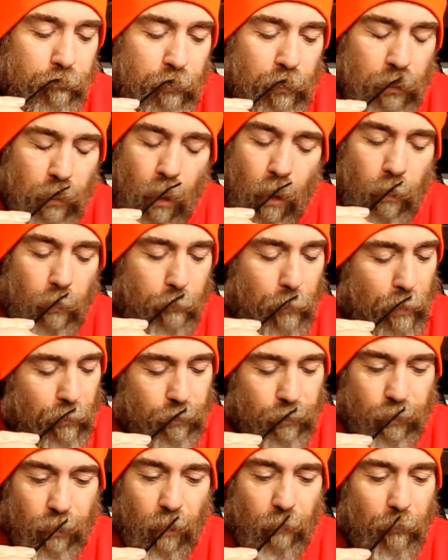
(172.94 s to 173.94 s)
oh, about
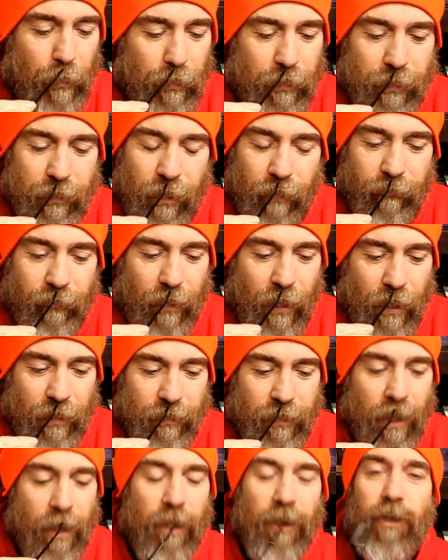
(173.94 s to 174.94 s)
so much stuff, guys.
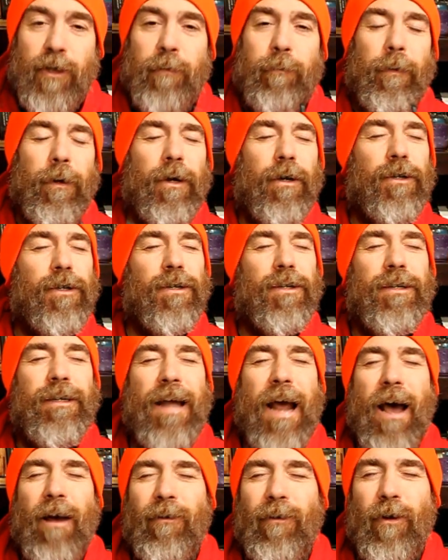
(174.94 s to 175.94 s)
Spirit just
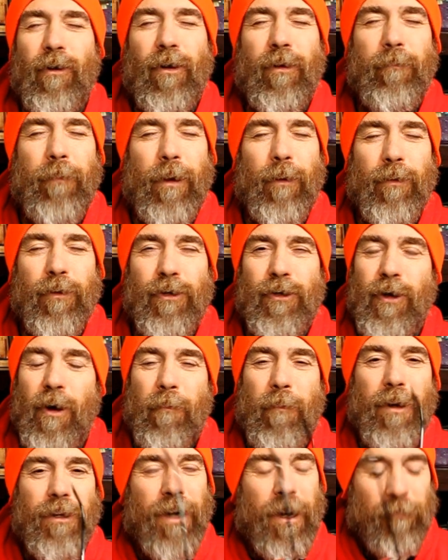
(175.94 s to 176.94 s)
downloaded me with so
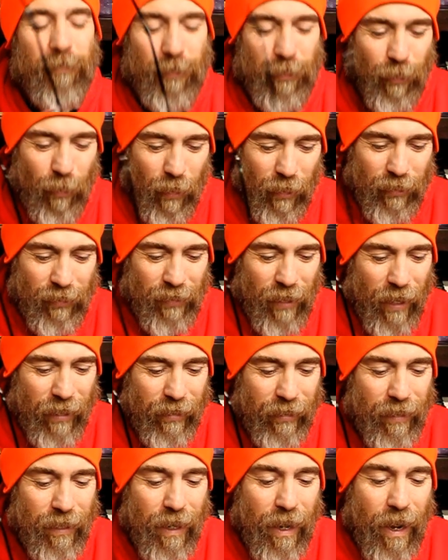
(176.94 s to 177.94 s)
much, and I'm so
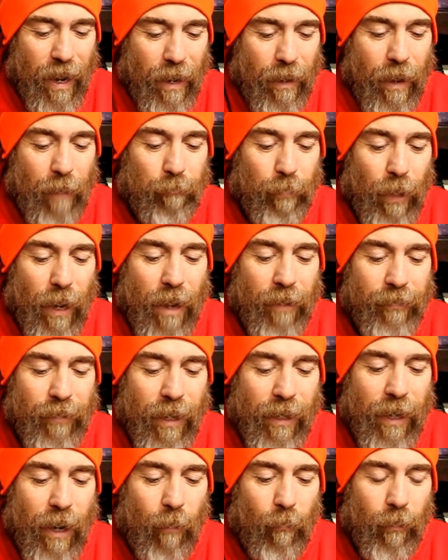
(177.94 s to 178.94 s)
excited. Uh, but I
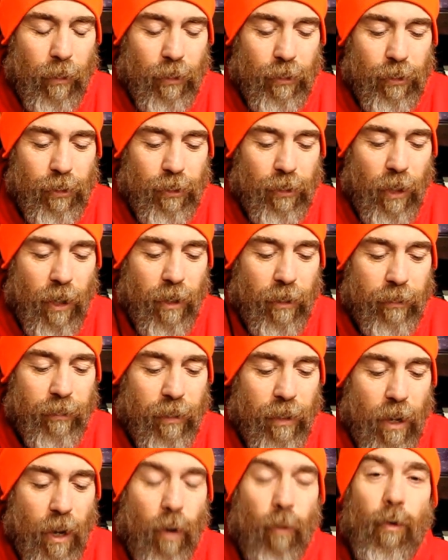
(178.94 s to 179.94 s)
think I want to start
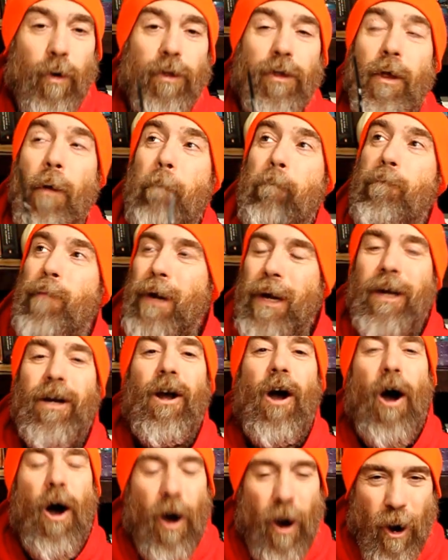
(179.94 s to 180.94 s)
with the big
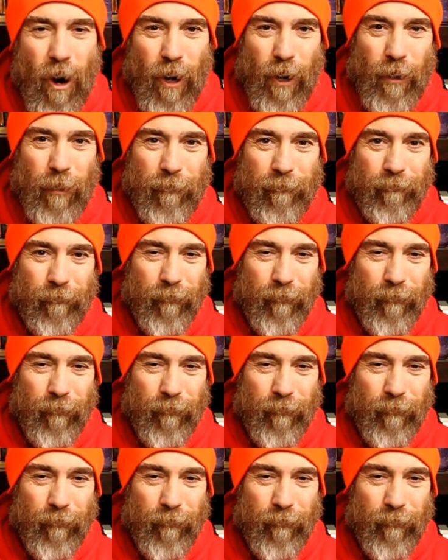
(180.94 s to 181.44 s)
R.